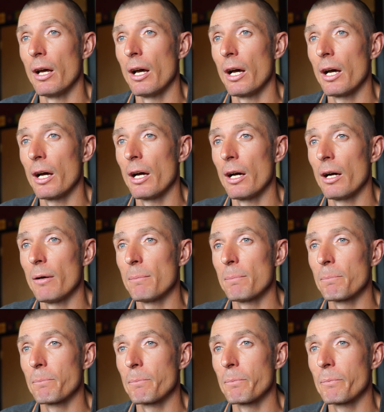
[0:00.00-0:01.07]

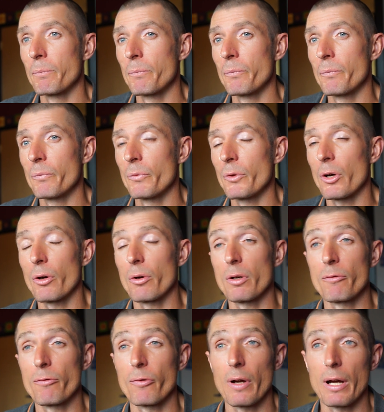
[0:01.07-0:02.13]
not
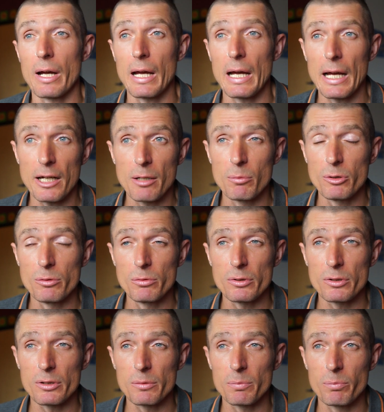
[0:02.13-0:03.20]
only for
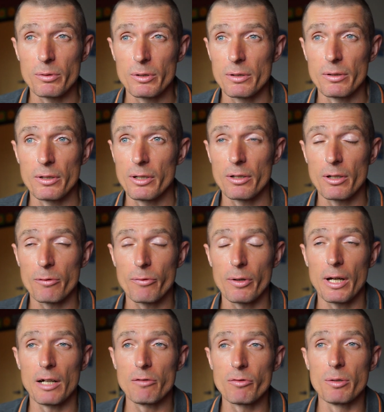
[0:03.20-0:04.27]
animals, but
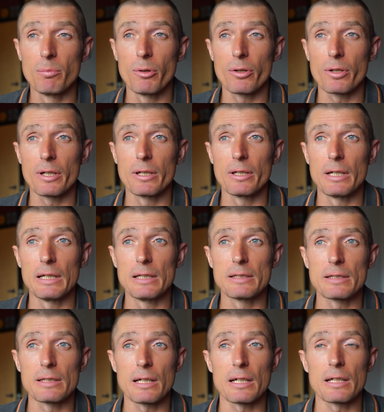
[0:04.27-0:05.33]
for everybody.
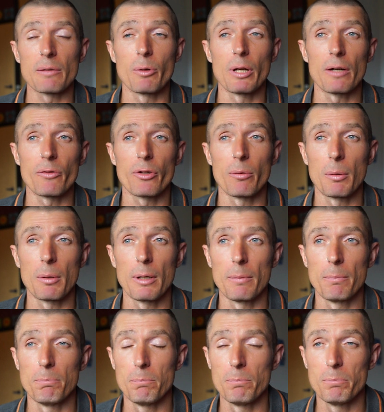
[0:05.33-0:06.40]
It's like we have so
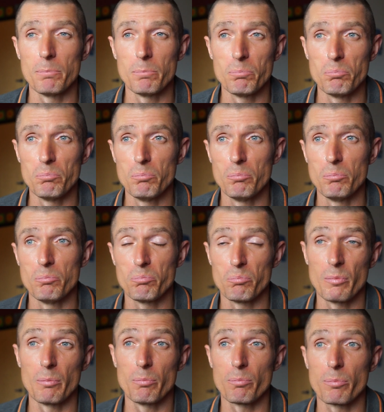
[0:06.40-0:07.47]
many
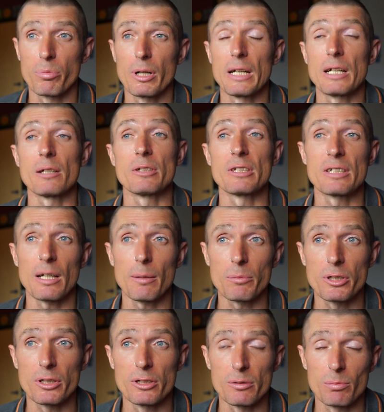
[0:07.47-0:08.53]

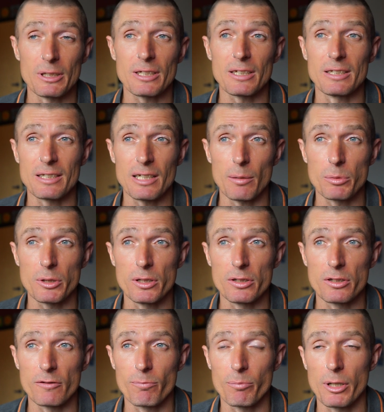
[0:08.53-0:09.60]
preconceptions,
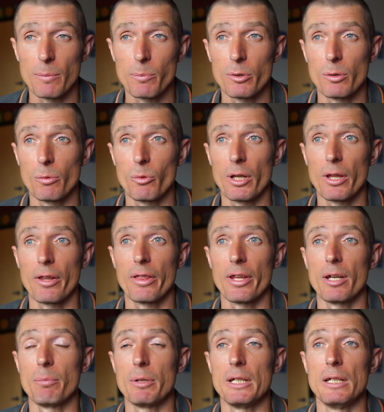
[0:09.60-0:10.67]
misconceptions of people, whether
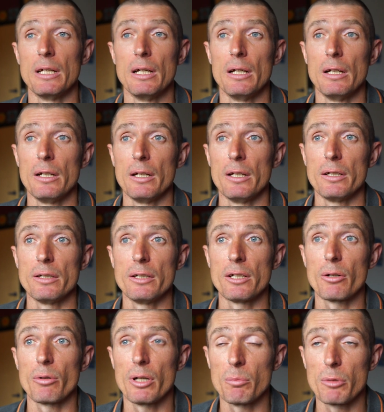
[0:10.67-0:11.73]
they be,
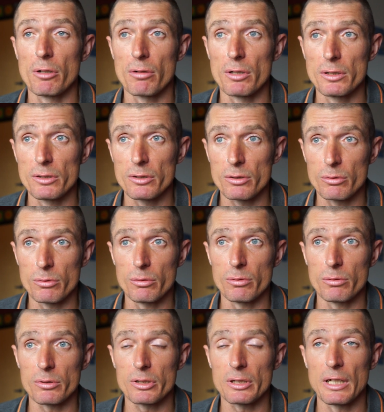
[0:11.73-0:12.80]
immigrants
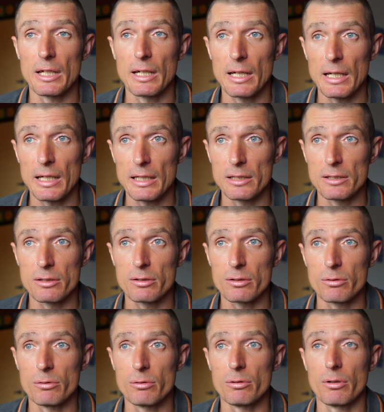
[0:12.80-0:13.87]
or skinheads
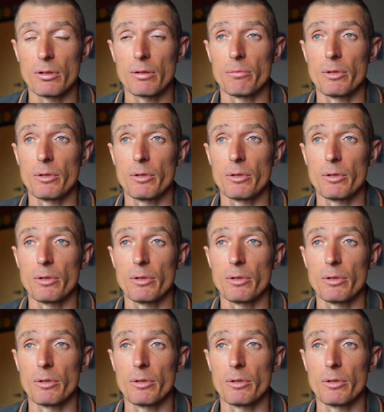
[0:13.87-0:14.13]
or,